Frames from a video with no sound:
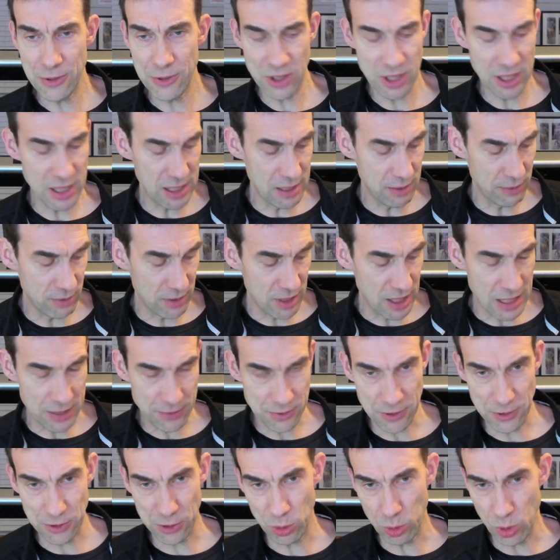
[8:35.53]
because I even
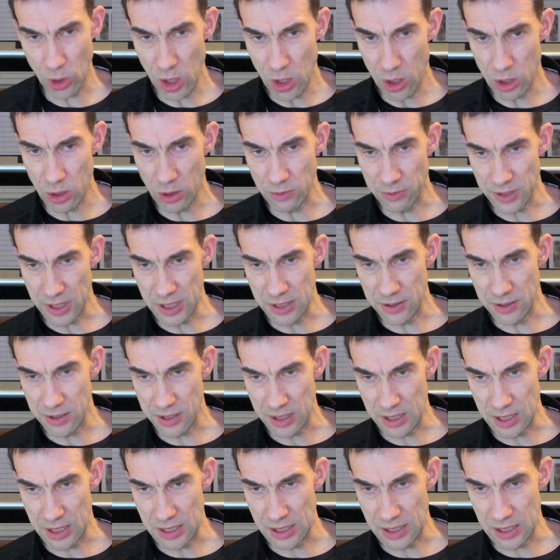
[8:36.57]
had the 12 in
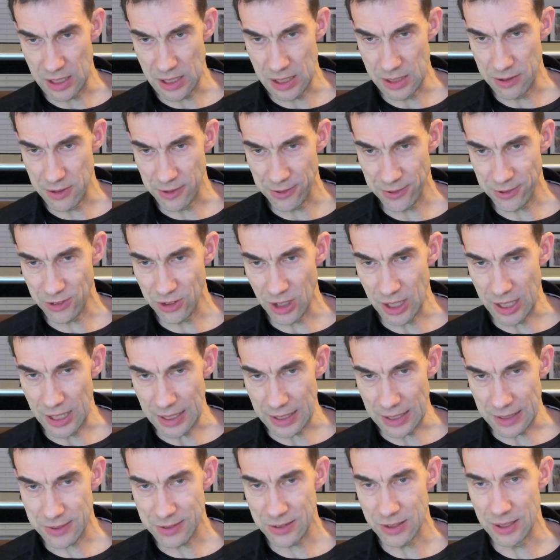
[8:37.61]
the
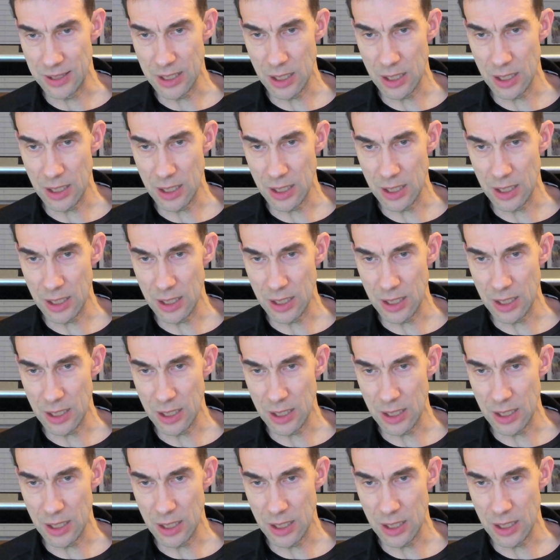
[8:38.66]
6,